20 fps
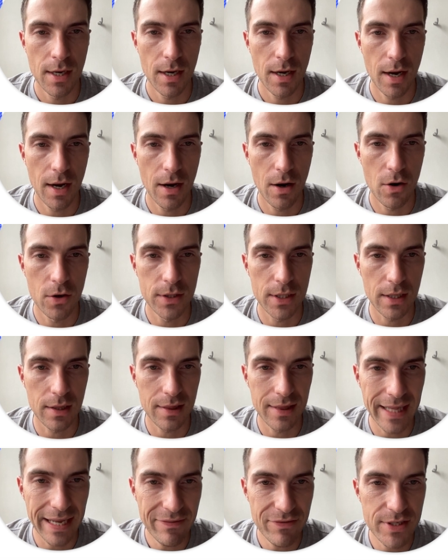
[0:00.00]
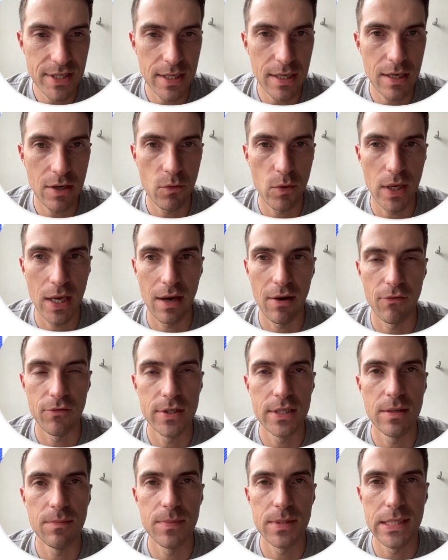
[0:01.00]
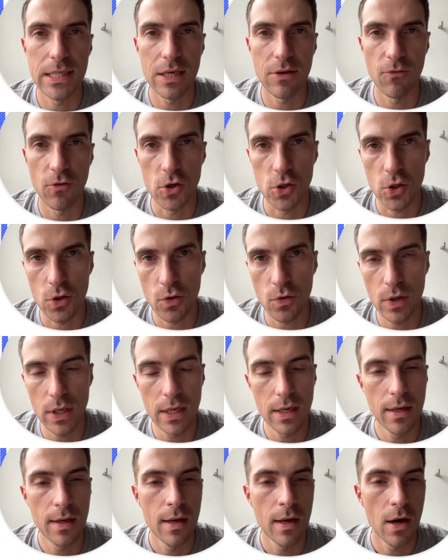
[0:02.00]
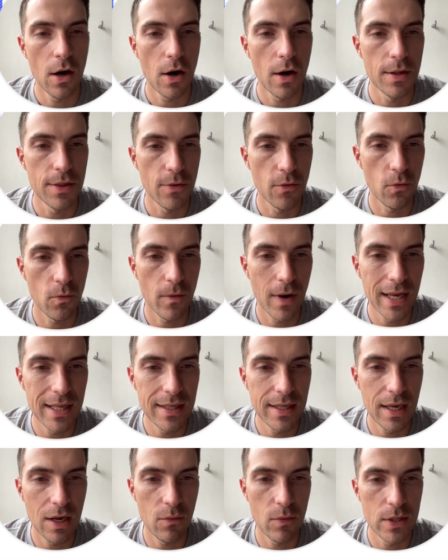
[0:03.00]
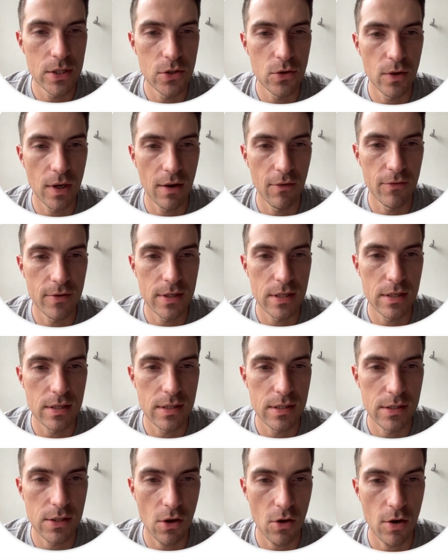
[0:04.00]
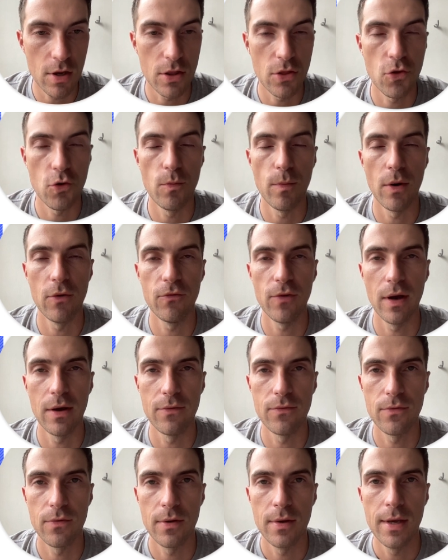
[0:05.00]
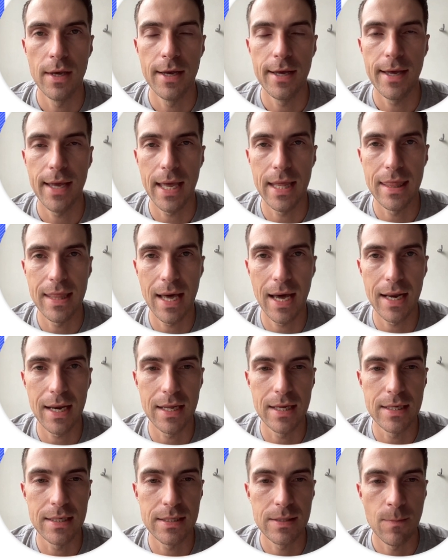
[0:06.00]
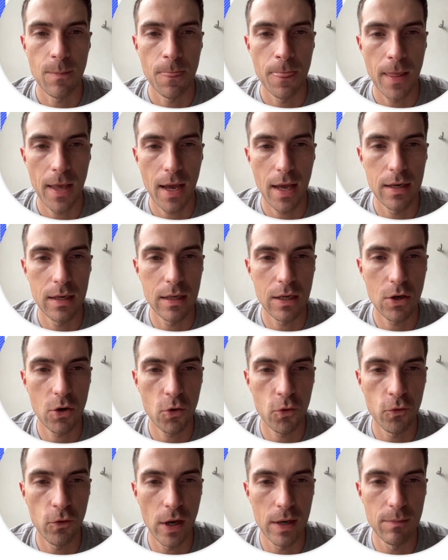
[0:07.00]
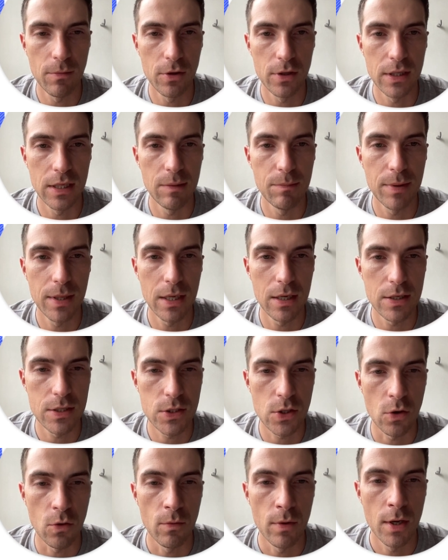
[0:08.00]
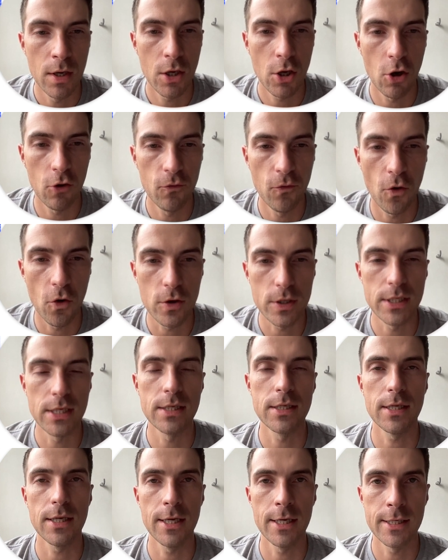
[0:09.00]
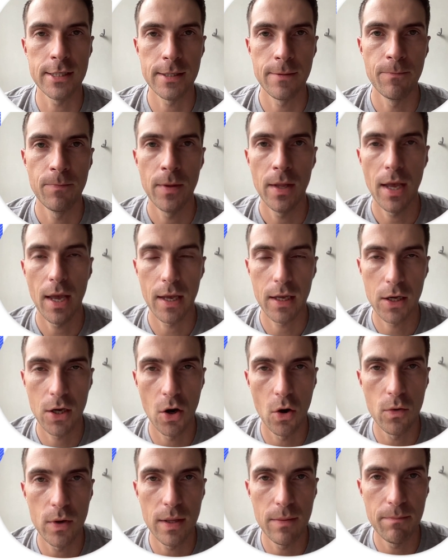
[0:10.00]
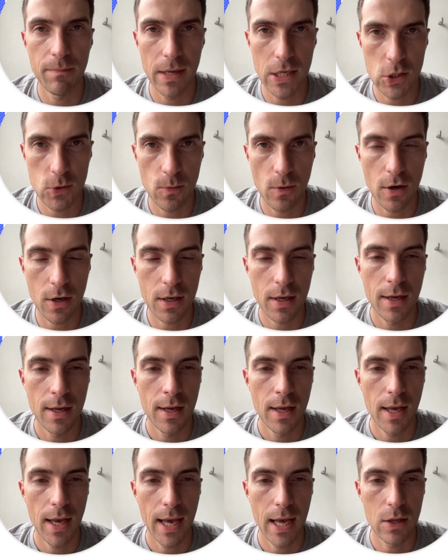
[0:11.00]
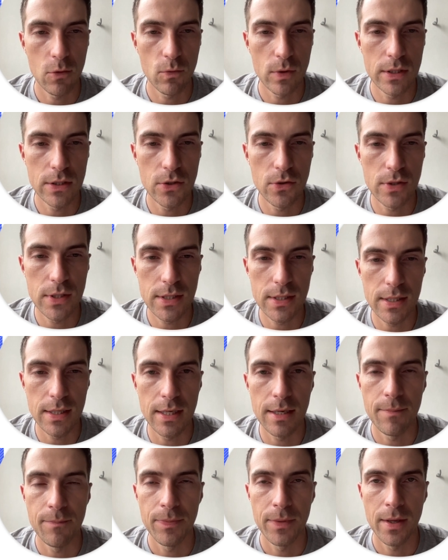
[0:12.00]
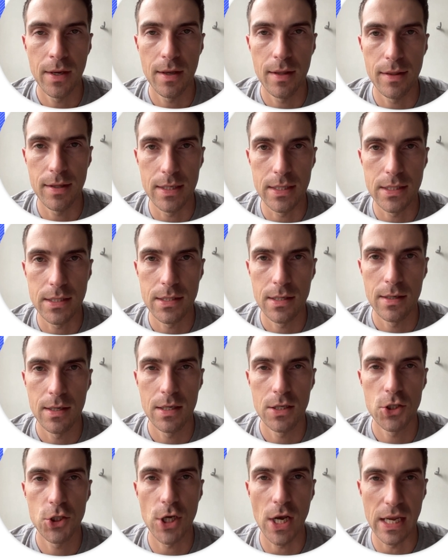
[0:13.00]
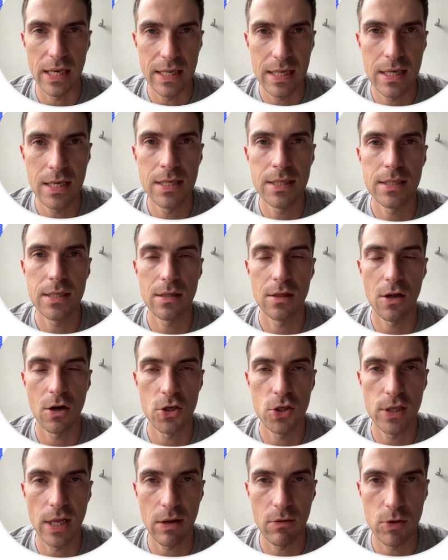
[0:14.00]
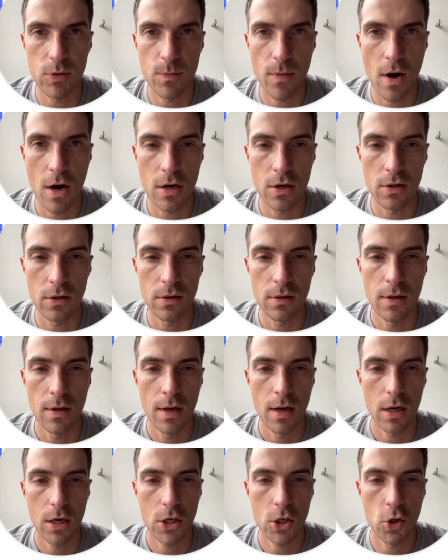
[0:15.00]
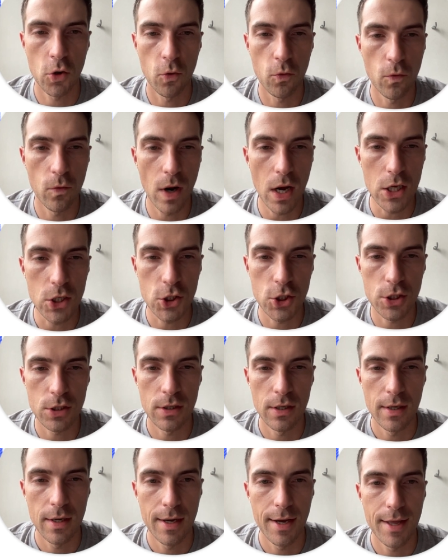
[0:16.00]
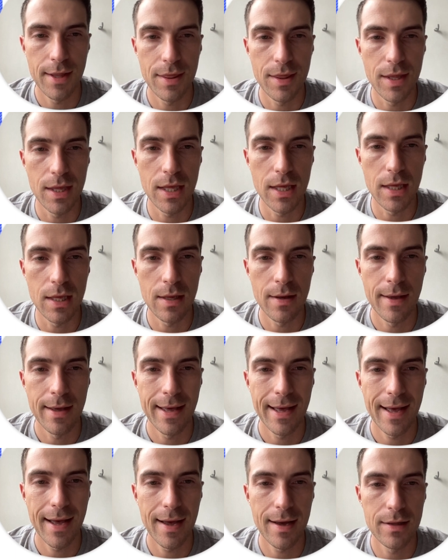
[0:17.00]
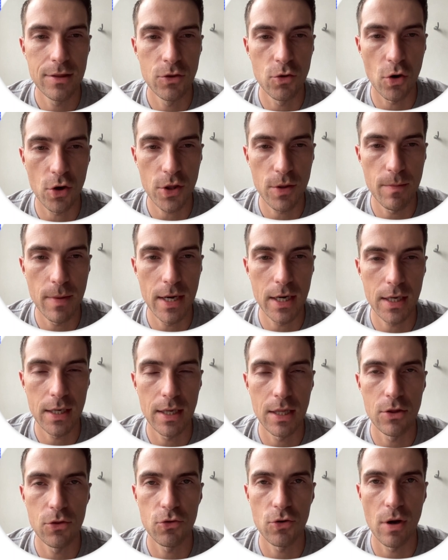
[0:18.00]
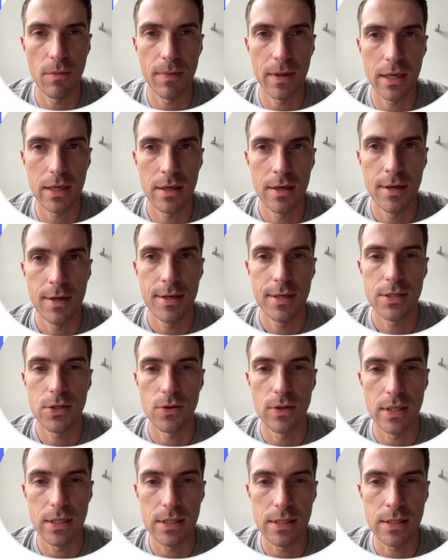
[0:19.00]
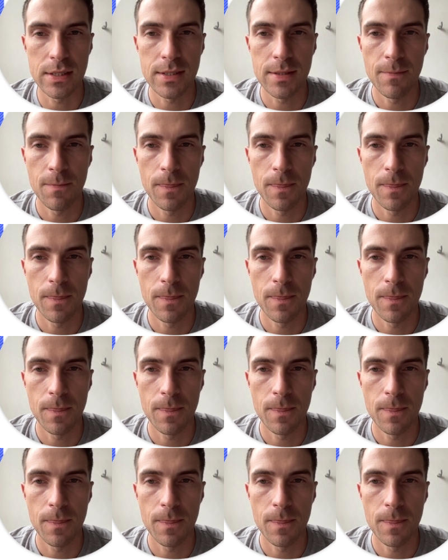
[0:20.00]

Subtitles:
On the left here, we have DeepSeek version 3. On the right here, we do have Sonnet 3.5. And that is an incredible leap here. So Codeforces is a coding benchmark. And we do see this Chinese large language model crush the North American Anthropic. So this is